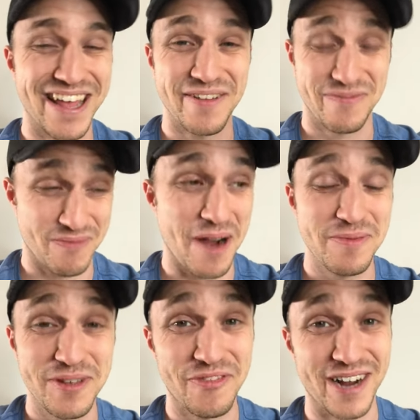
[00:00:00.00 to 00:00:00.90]
they had
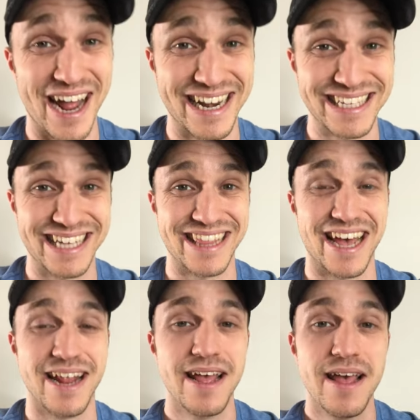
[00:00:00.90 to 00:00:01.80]
probably forgotten he said
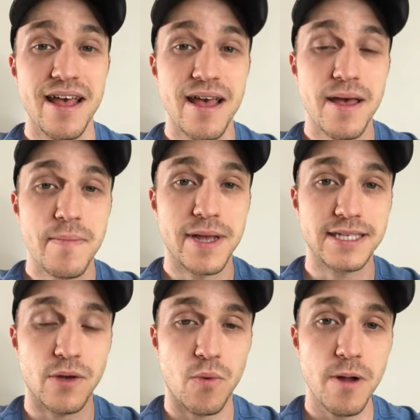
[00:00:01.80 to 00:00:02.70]
that.
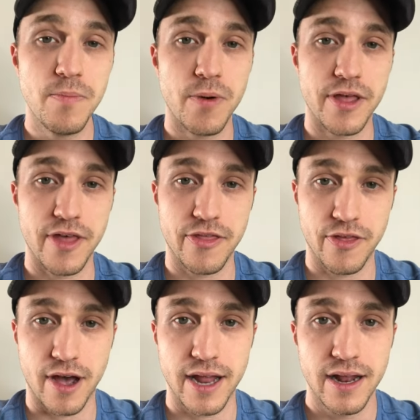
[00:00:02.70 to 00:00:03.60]
Because at one point they
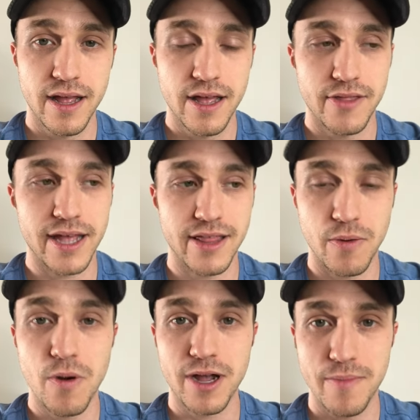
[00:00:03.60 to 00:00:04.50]
thought, they, they
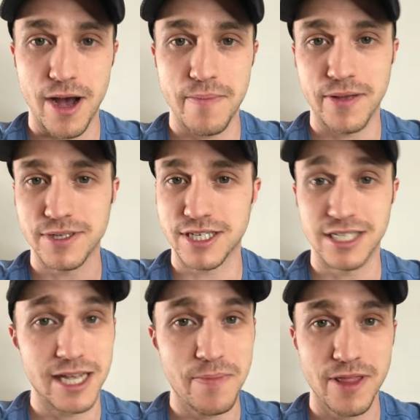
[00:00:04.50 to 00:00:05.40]
woke him up, he was
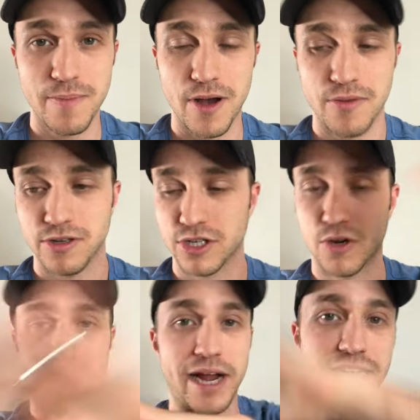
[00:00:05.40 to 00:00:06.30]
asleep in the boat, there's a
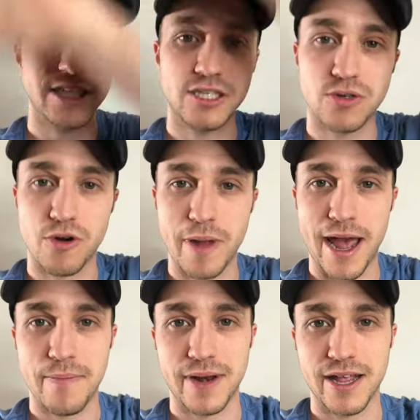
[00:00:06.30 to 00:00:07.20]
crazy storm
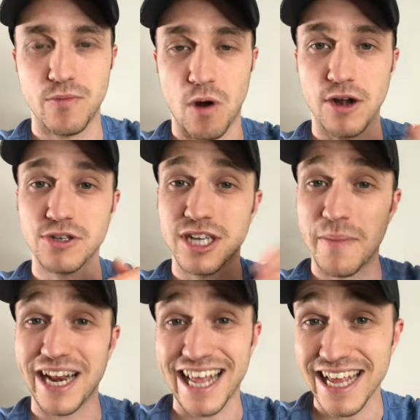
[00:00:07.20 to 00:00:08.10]
happening, water's
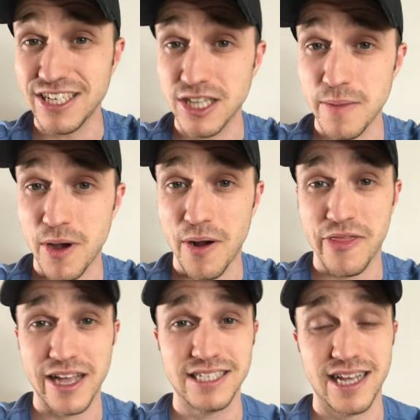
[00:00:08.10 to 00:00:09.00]
coming into the boat,
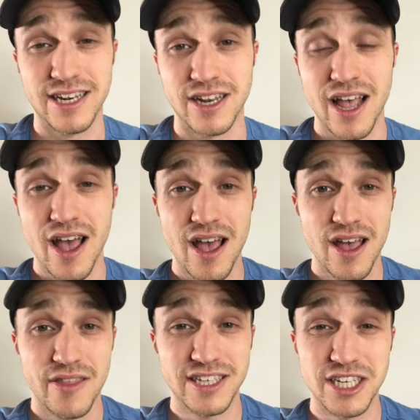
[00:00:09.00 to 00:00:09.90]
and they said,
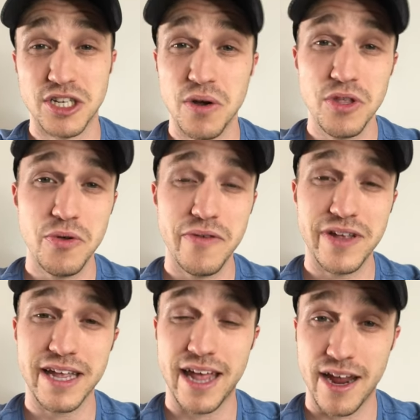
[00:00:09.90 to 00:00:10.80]
they said, Don't you
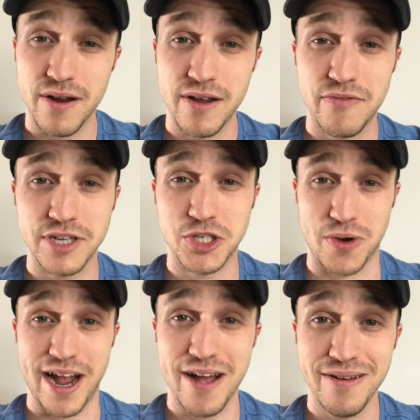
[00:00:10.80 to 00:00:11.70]
even care if we
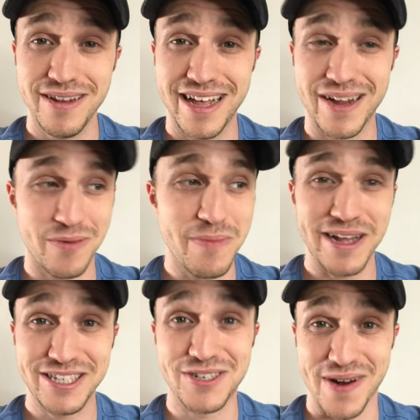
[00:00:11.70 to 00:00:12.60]
drown? Like, we're
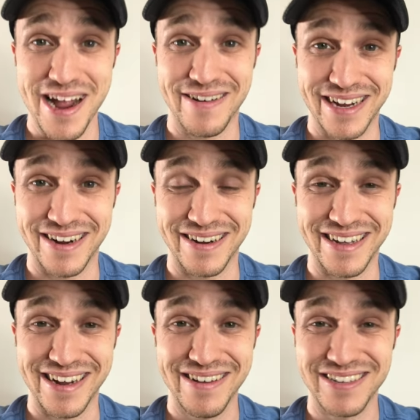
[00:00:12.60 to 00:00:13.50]
about to drown here,
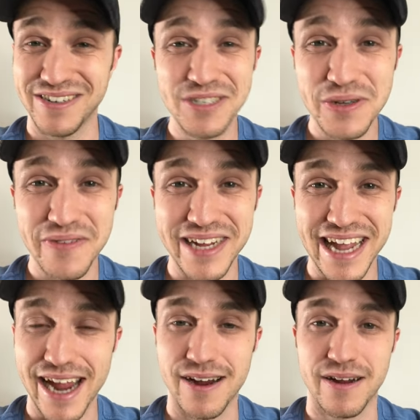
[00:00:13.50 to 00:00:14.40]
you know? Don't you even
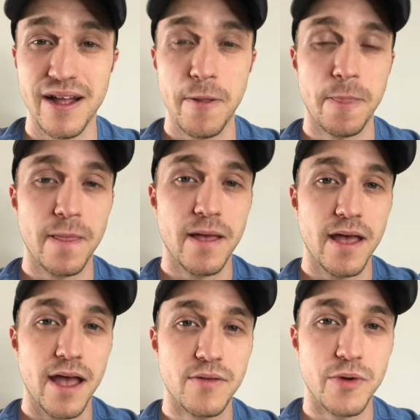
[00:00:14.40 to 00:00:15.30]
care?
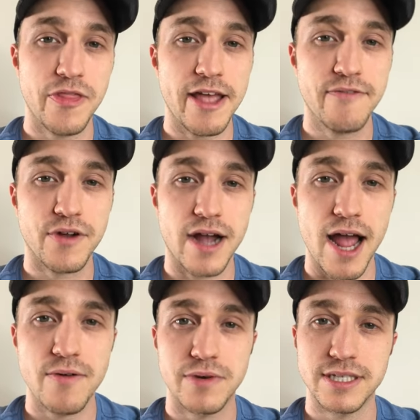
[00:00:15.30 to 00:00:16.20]
And what they had
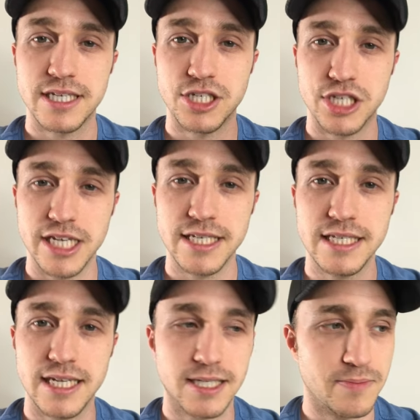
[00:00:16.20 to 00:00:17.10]
forgotten was that
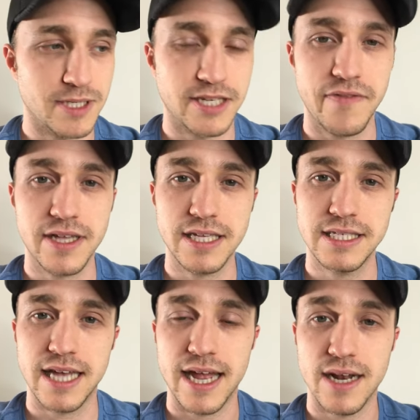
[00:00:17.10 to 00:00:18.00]
Jesus had specifically
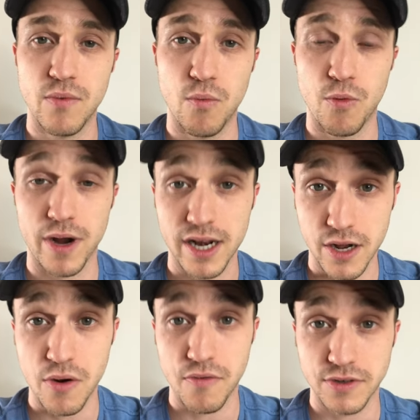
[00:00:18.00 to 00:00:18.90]
said, We're going to
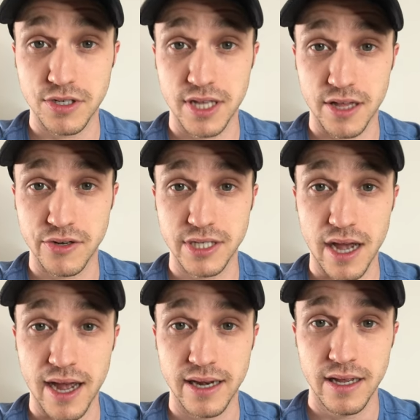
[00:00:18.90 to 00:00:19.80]
go over to the other
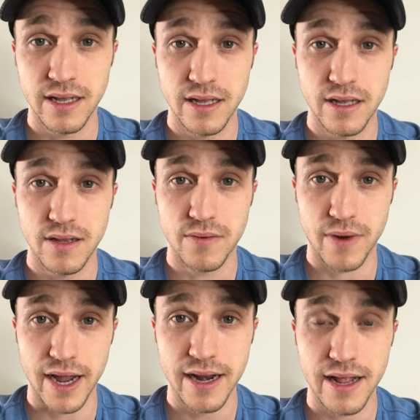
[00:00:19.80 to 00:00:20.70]
side,
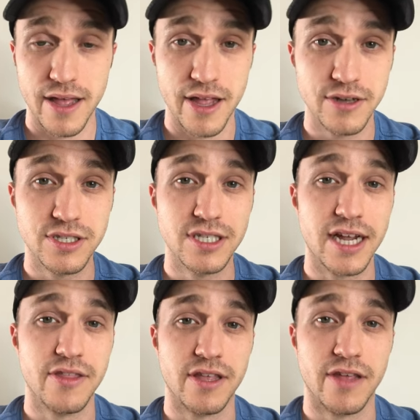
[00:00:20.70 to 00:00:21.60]
right? Here's the
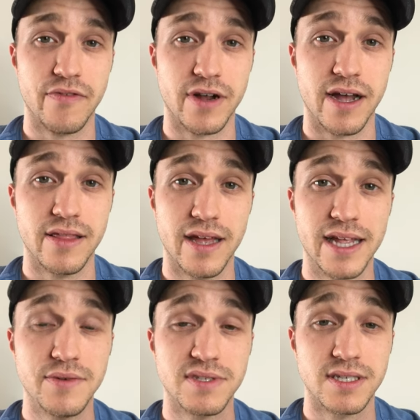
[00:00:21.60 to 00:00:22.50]
second thing they forgot that
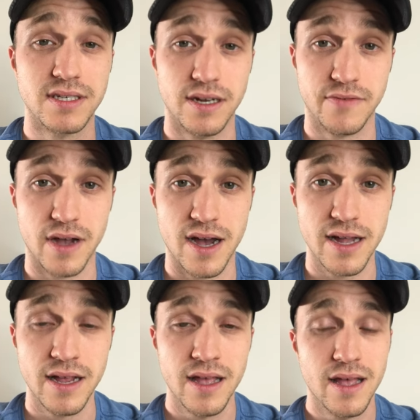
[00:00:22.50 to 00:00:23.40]
he was the Son of
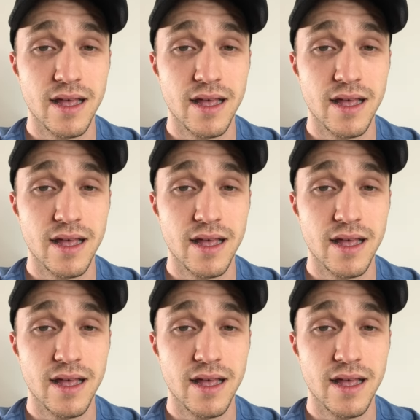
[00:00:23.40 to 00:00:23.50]
God.